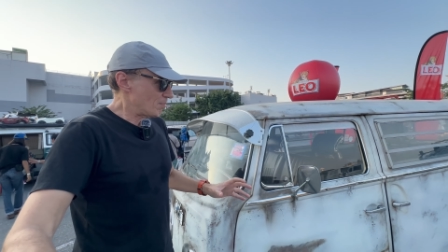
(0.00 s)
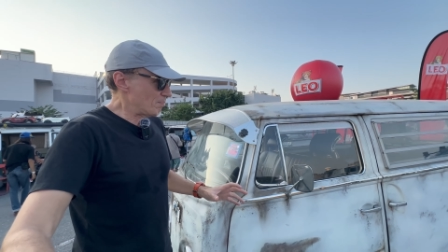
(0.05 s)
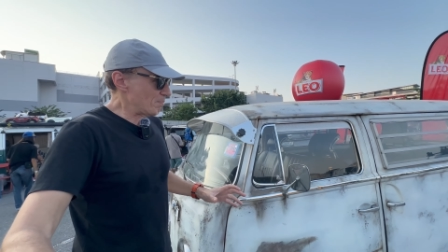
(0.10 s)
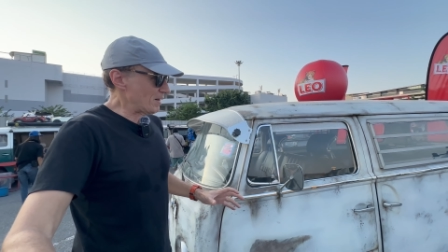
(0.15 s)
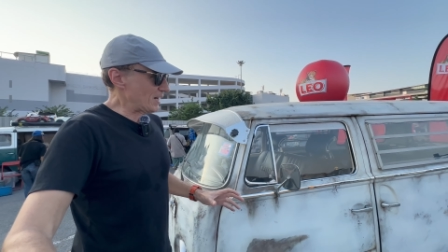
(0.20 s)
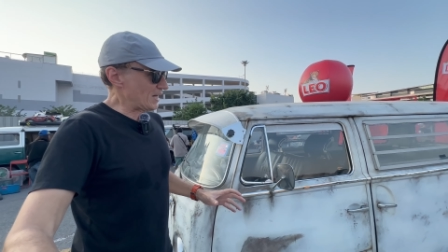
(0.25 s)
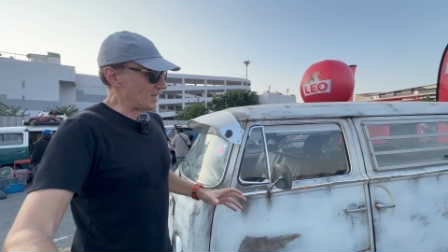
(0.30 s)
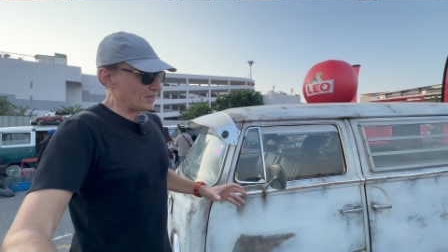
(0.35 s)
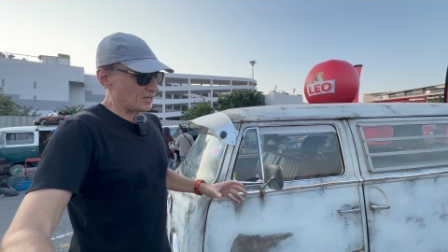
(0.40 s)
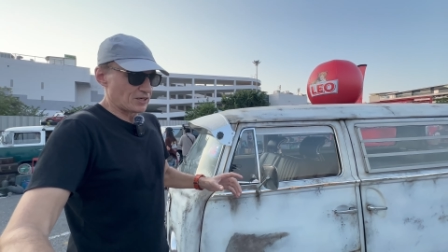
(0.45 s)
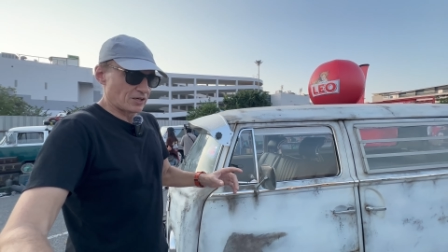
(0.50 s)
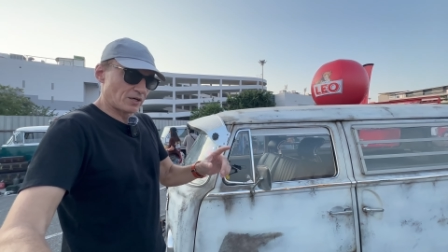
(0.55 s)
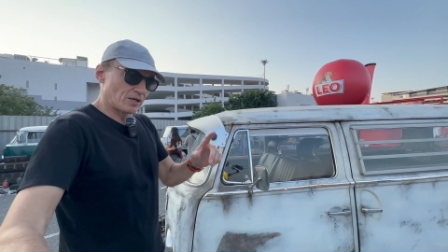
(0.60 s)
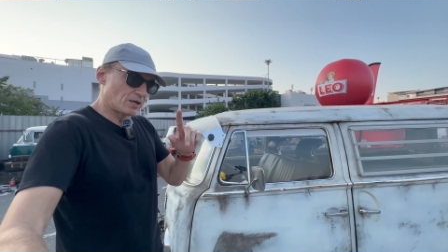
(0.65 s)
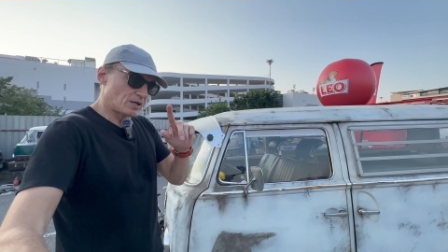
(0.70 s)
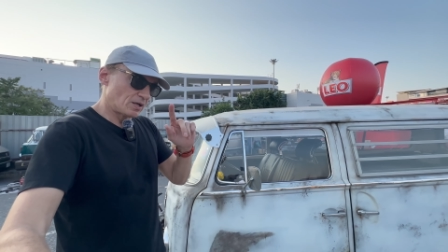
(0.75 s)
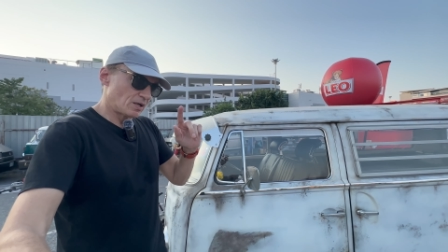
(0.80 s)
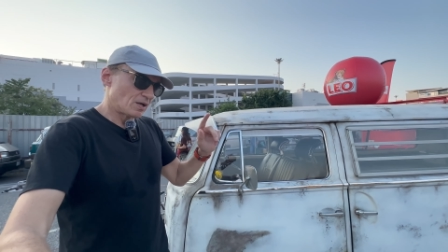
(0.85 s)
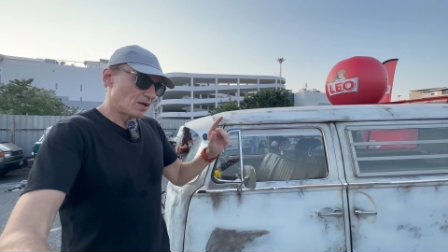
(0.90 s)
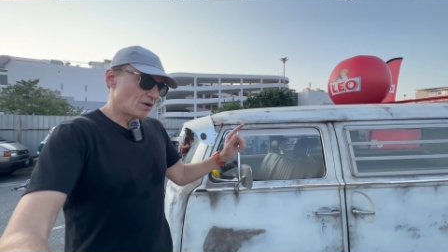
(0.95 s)
Man,
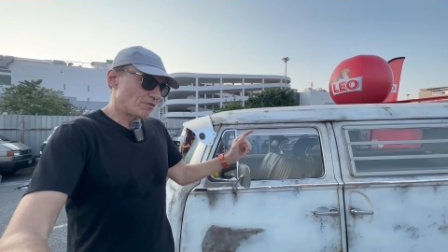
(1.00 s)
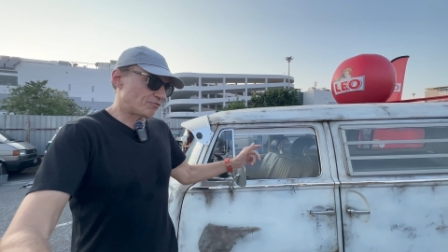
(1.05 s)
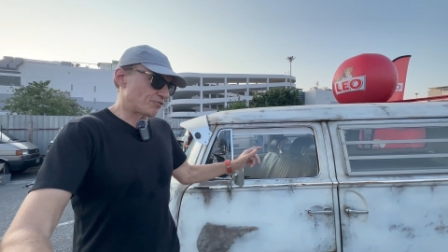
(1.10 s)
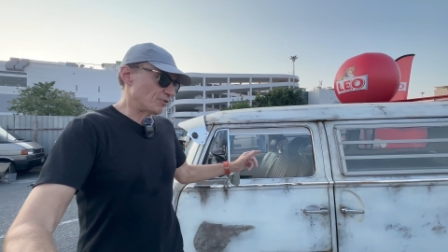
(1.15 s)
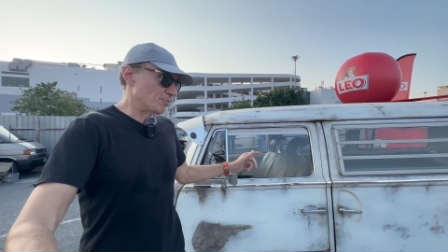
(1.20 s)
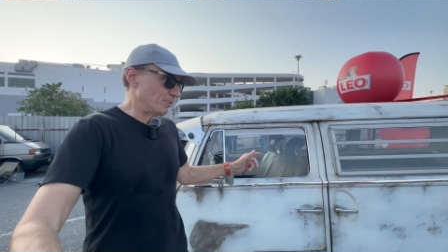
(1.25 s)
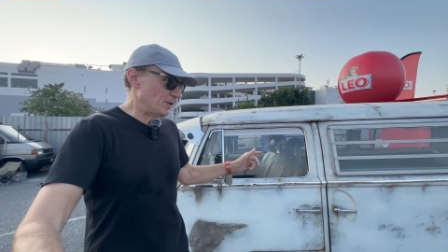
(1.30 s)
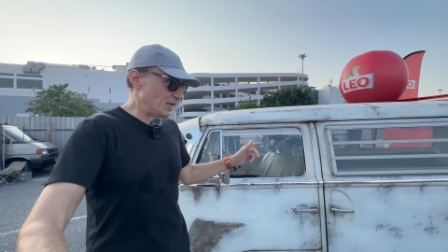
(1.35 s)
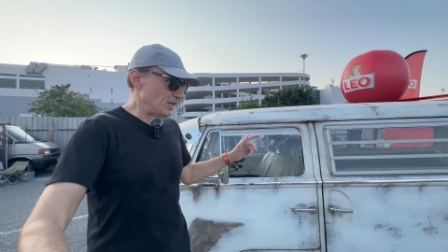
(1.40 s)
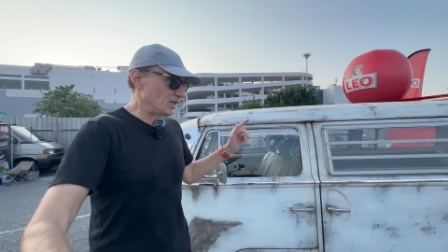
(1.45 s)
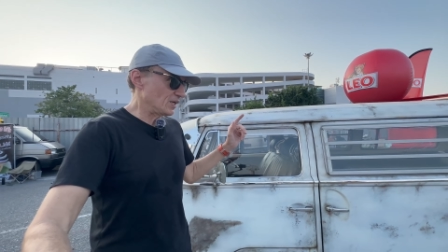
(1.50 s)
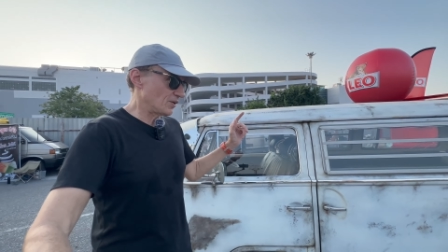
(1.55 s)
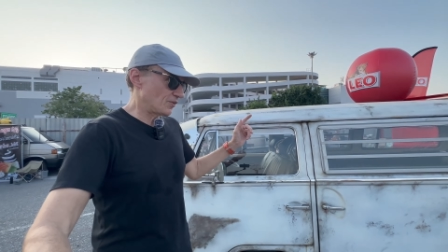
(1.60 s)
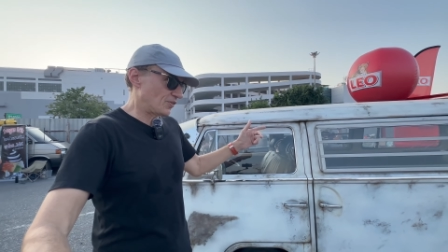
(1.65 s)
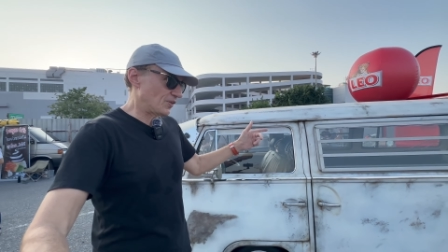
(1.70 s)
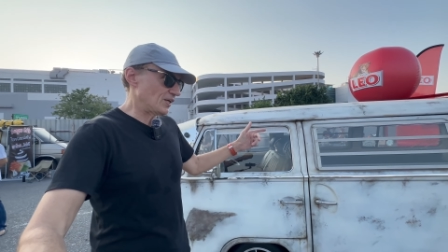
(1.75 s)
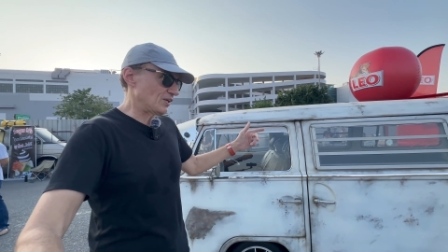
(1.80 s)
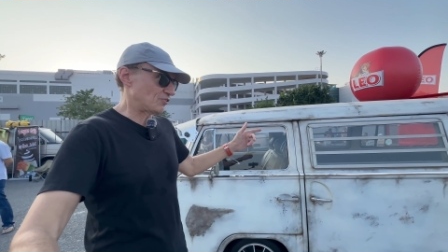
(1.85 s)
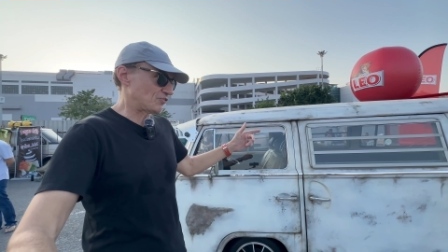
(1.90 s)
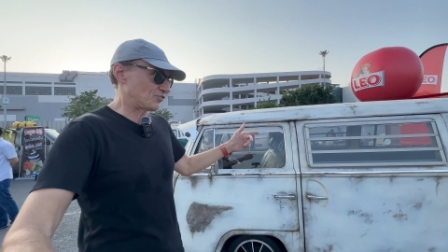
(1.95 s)
for me,
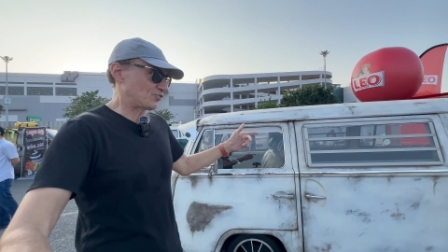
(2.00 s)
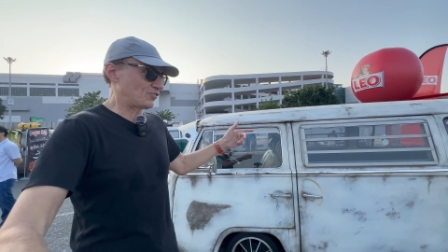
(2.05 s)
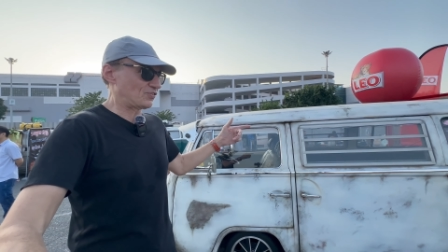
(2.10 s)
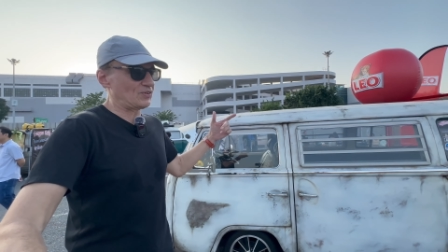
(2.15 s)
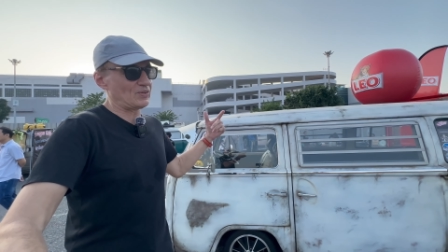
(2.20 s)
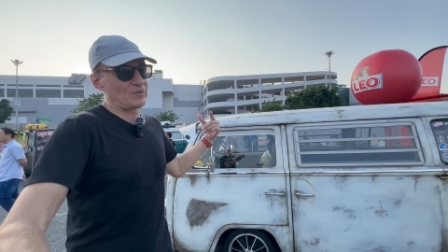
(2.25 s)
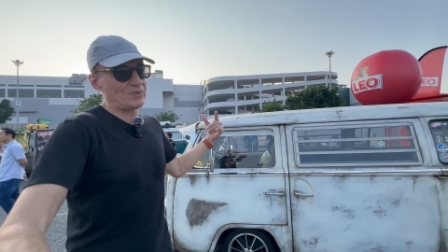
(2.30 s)
this